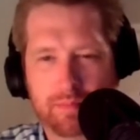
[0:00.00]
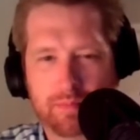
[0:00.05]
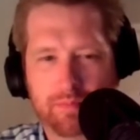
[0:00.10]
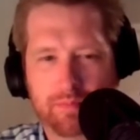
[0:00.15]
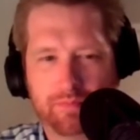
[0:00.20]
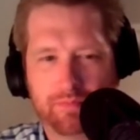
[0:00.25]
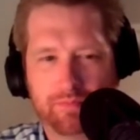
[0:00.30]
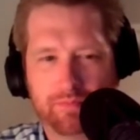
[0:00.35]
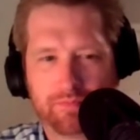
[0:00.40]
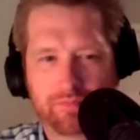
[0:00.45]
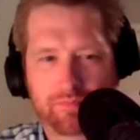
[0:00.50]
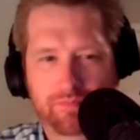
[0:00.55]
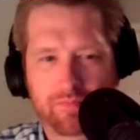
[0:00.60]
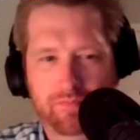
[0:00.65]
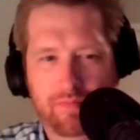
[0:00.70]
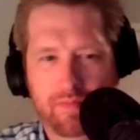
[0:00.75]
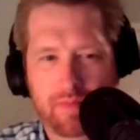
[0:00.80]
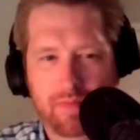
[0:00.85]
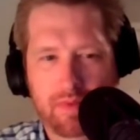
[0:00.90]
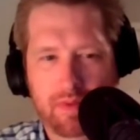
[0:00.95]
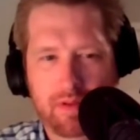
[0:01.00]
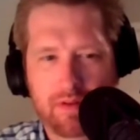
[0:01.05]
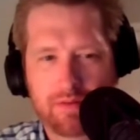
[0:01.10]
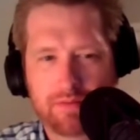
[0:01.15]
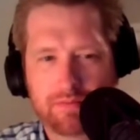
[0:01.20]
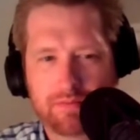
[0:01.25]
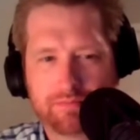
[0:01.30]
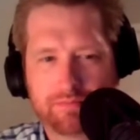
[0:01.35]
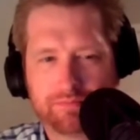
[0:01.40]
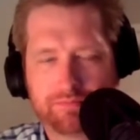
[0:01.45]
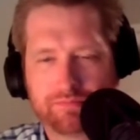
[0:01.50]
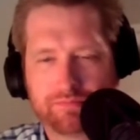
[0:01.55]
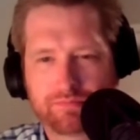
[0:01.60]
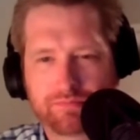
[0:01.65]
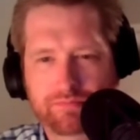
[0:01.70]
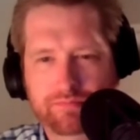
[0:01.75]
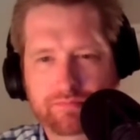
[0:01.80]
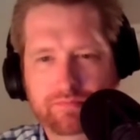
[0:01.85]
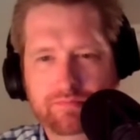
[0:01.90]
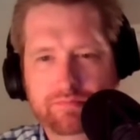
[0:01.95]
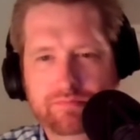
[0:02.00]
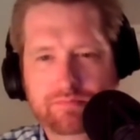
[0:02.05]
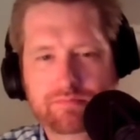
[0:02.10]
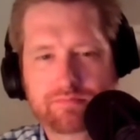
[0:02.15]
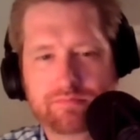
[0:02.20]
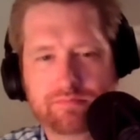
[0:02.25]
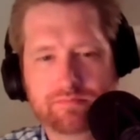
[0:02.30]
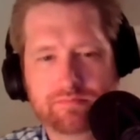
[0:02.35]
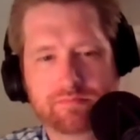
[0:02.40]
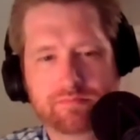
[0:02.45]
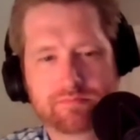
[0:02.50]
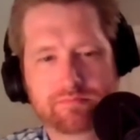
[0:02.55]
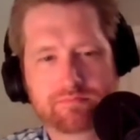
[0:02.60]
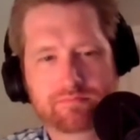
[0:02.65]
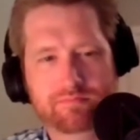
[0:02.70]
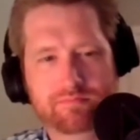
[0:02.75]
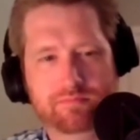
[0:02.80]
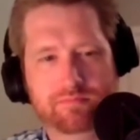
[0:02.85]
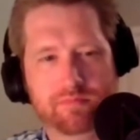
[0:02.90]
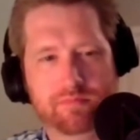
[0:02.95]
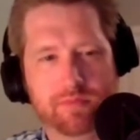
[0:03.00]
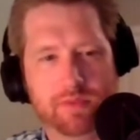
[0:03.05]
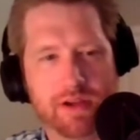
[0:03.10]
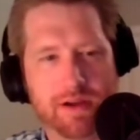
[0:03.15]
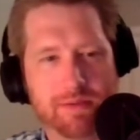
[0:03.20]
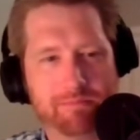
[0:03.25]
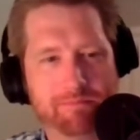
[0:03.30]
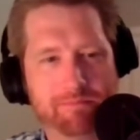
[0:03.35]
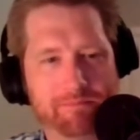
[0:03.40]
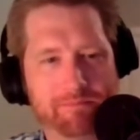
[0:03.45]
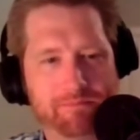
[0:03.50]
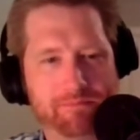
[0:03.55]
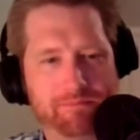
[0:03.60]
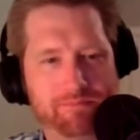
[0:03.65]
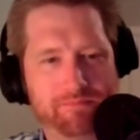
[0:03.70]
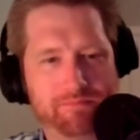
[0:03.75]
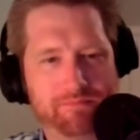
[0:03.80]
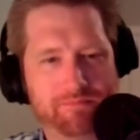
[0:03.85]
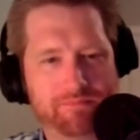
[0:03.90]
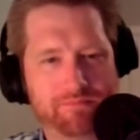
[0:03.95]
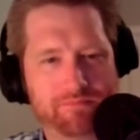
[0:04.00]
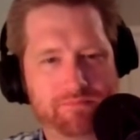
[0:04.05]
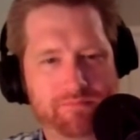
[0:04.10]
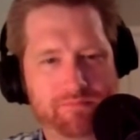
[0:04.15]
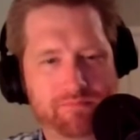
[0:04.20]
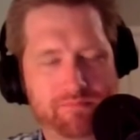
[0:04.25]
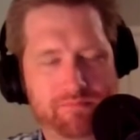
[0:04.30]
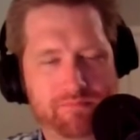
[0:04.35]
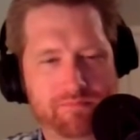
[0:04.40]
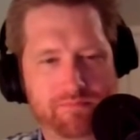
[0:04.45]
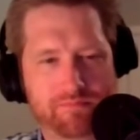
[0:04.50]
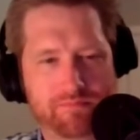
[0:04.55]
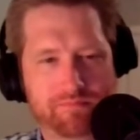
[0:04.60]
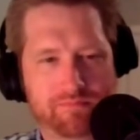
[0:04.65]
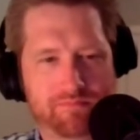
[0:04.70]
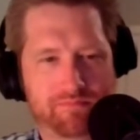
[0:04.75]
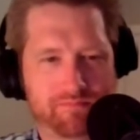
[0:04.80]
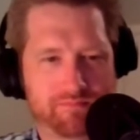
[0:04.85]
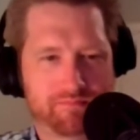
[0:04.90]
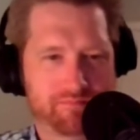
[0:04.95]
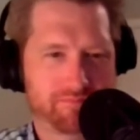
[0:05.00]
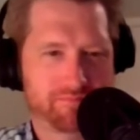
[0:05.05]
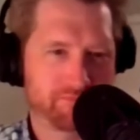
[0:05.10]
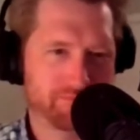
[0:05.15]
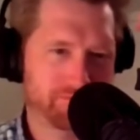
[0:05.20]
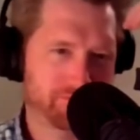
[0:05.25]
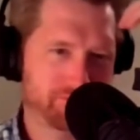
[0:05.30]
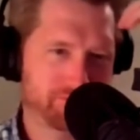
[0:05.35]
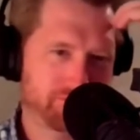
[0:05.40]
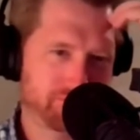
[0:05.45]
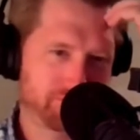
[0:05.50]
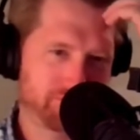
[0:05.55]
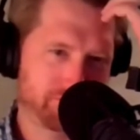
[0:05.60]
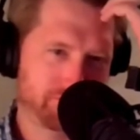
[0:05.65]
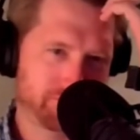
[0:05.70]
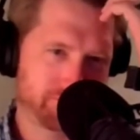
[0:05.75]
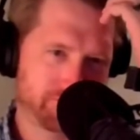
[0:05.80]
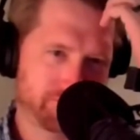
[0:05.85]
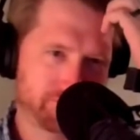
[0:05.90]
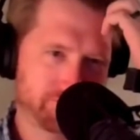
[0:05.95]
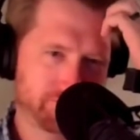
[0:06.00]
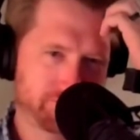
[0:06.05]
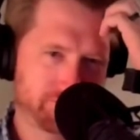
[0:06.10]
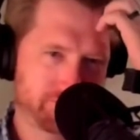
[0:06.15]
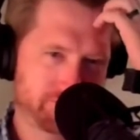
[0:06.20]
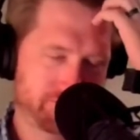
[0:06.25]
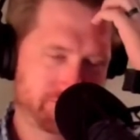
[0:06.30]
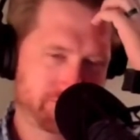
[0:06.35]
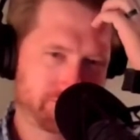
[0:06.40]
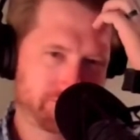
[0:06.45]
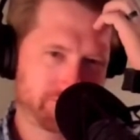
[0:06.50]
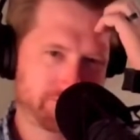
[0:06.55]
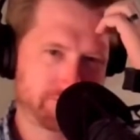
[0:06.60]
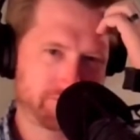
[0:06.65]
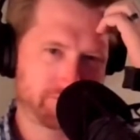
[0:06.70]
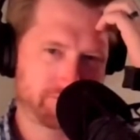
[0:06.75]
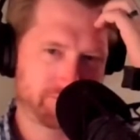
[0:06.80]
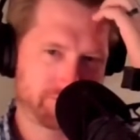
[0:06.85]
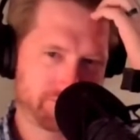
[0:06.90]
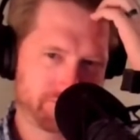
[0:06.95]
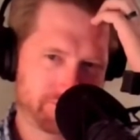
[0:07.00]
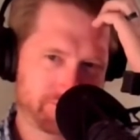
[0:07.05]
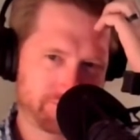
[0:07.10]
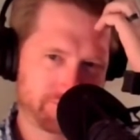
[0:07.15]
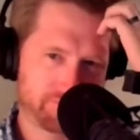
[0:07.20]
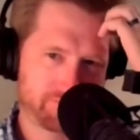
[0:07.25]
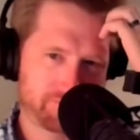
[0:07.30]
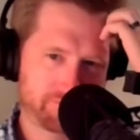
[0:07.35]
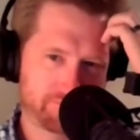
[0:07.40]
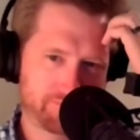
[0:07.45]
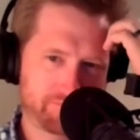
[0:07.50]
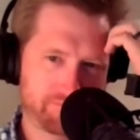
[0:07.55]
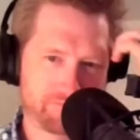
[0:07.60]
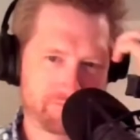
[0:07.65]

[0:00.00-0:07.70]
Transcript: No words are spoken by the person on screen.